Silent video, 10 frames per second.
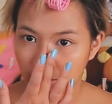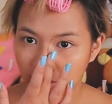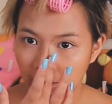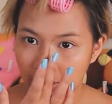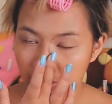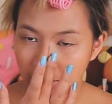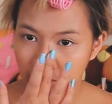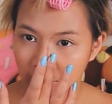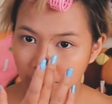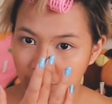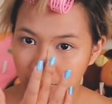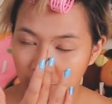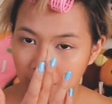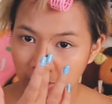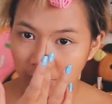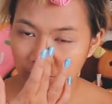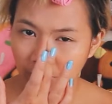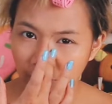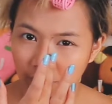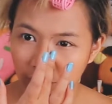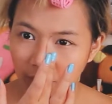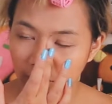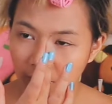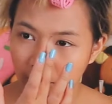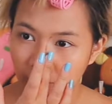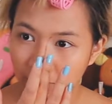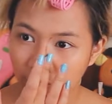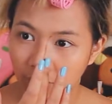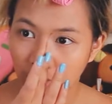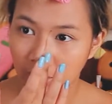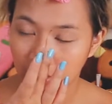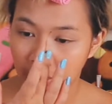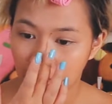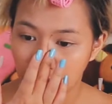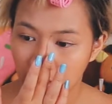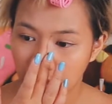actually, Filipinos are very, very,